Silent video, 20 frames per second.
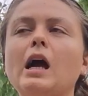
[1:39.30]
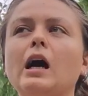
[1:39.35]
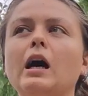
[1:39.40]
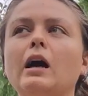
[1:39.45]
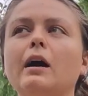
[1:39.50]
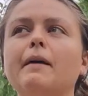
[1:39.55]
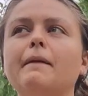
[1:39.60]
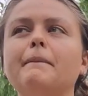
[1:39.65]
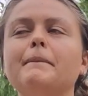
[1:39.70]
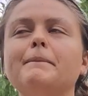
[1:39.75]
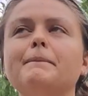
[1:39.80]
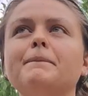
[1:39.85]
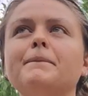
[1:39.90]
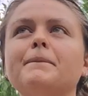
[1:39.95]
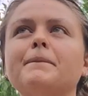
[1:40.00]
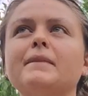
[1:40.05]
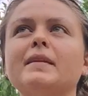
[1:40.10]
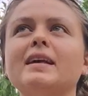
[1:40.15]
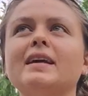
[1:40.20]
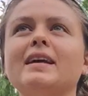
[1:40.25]
And
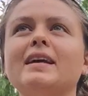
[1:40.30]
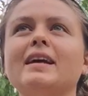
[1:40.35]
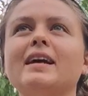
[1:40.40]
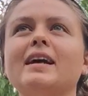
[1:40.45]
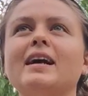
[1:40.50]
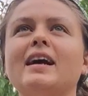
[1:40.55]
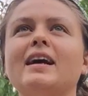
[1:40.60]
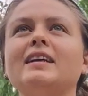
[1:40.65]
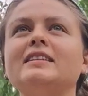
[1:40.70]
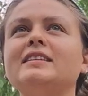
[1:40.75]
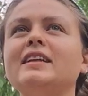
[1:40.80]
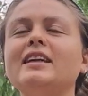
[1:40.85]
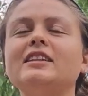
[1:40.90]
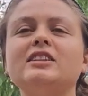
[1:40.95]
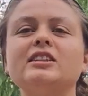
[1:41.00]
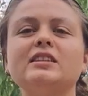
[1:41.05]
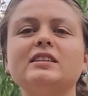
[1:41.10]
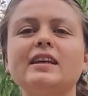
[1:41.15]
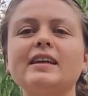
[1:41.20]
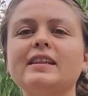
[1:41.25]
it's
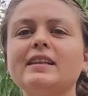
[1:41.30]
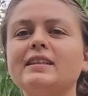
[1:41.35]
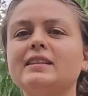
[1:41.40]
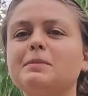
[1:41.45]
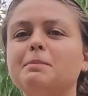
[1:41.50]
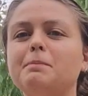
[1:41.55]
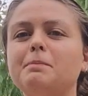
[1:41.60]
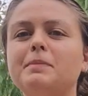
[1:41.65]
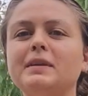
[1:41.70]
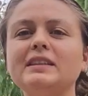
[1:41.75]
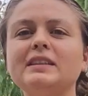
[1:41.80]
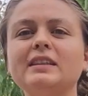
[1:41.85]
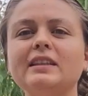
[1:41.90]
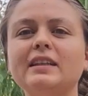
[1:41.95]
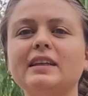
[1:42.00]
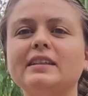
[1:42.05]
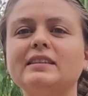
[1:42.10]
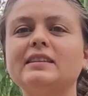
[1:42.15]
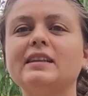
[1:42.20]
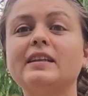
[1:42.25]
just like this
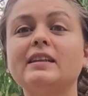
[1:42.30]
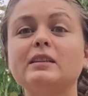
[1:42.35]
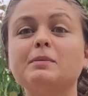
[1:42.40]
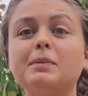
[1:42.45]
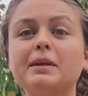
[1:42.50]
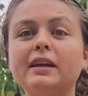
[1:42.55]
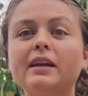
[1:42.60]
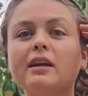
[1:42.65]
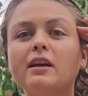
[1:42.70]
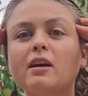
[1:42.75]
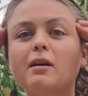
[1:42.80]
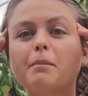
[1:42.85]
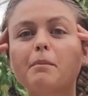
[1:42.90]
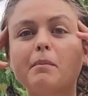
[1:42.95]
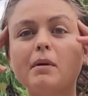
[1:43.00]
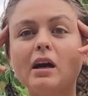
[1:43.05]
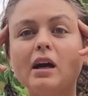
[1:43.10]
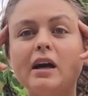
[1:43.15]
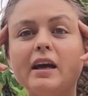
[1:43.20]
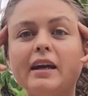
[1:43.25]
busyness and this being in our
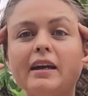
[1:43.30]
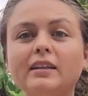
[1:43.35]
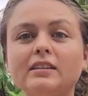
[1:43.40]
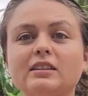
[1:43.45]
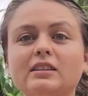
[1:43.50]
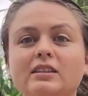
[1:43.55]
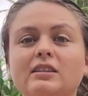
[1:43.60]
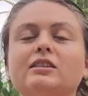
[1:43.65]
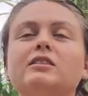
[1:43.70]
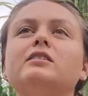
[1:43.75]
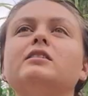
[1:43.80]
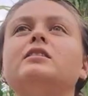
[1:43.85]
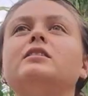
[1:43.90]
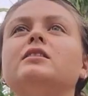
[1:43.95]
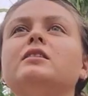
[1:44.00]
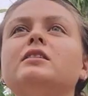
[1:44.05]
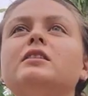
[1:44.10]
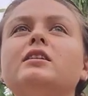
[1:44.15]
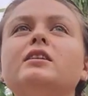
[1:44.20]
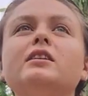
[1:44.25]
minds and
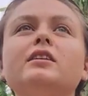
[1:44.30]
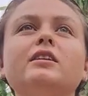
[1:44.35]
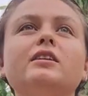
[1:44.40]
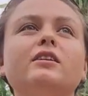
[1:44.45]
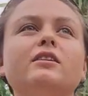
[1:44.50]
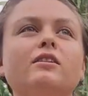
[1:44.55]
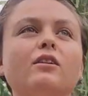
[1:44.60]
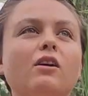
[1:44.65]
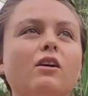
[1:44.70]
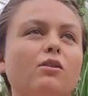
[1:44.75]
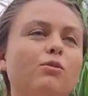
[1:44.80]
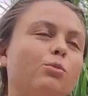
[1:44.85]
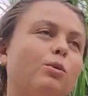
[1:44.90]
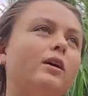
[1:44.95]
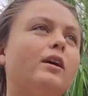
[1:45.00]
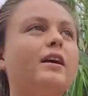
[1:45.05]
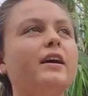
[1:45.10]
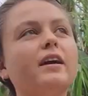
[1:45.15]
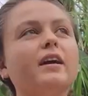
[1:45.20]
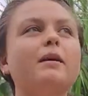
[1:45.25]

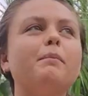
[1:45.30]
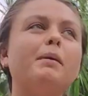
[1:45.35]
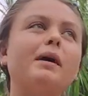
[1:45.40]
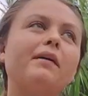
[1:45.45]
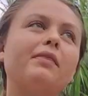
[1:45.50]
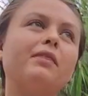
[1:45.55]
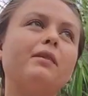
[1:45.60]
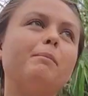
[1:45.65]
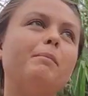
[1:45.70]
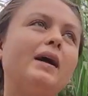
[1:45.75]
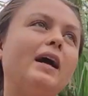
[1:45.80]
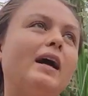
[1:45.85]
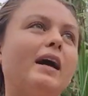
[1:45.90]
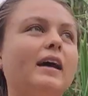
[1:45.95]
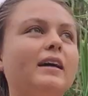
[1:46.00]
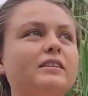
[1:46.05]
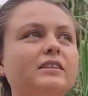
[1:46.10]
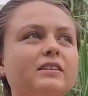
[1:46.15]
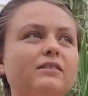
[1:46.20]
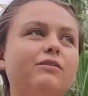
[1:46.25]
worrying about the
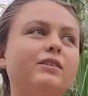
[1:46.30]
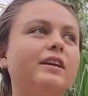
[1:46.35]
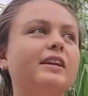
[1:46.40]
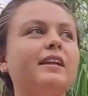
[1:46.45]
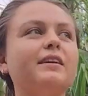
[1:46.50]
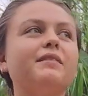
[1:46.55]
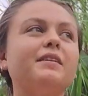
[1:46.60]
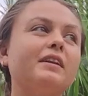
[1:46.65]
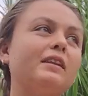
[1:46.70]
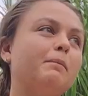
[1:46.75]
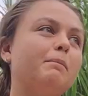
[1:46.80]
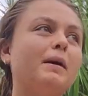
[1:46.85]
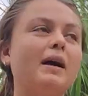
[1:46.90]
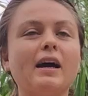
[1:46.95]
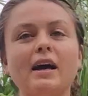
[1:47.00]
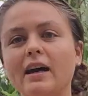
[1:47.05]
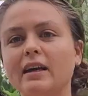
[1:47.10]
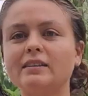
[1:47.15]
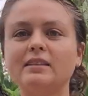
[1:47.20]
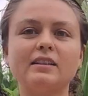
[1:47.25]
past and reliving the
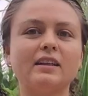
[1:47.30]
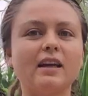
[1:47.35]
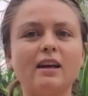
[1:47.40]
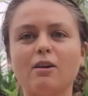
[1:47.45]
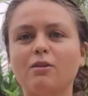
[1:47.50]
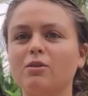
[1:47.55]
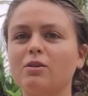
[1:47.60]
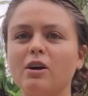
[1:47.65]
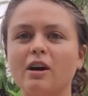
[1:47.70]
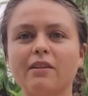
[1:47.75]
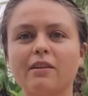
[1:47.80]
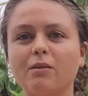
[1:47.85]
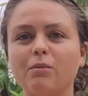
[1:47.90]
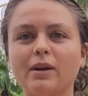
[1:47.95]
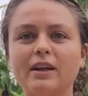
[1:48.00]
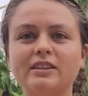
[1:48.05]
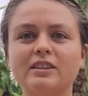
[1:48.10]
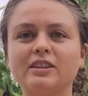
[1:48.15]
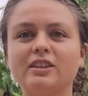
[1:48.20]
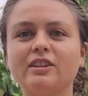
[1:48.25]
past and how other
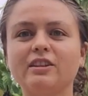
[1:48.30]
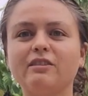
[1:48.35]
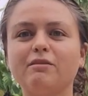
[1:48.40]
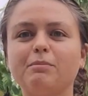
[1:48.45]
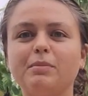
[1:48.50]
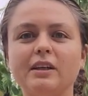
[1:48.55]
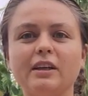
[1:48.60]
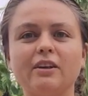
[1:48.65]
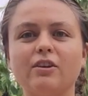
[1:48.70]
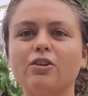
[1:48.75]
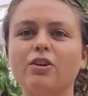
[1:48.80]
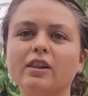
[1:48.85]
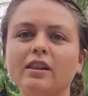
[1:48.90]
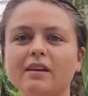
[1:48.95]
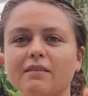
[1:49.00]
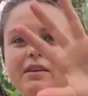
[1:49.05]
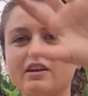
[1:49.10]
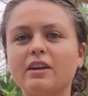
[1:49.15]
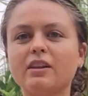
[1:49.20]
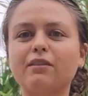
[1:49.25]
ways it could have been, or
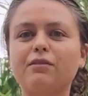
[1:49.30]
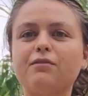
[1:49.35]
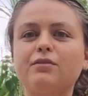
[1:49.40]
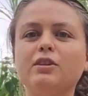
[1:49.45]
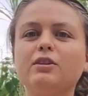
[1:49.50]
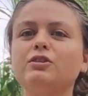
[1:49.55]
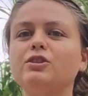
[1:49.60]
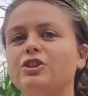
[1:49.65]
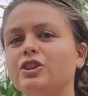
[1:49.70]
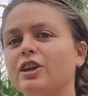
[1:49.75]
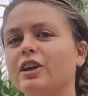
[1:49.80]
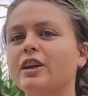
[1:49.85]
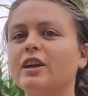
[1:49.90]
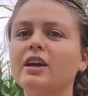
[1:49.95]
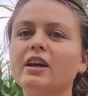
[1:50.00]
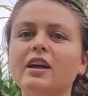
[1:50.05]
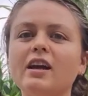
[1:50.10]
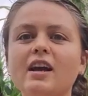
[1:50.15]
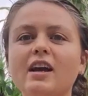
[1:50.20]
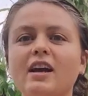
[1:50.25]
living in the future
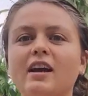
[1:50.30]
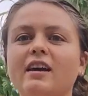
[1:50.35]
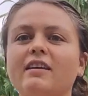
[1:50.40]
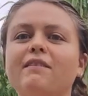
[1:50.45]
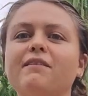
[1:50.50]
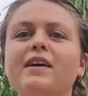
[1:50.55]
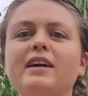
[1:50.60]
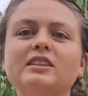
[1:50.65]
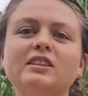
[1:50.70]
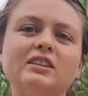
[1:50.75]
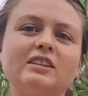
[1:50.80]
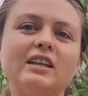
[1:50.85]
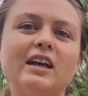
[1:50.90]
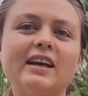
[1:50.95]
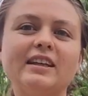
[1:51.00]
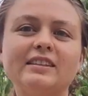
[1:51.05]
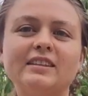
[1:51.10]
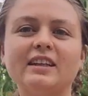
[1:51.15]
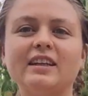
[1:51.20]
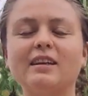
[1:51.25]
and
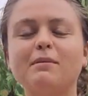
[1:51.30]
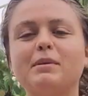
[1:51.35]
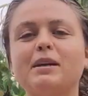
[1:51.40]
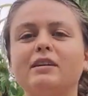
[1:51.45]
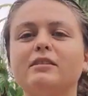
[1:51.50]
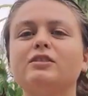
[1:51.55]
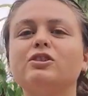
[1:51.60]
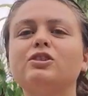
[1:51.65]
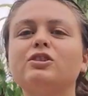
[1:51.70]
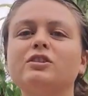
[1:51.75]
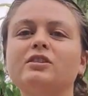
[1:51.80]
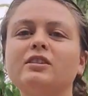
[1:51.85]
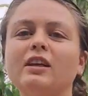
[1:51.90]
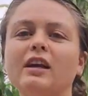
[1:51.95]
fantasizing about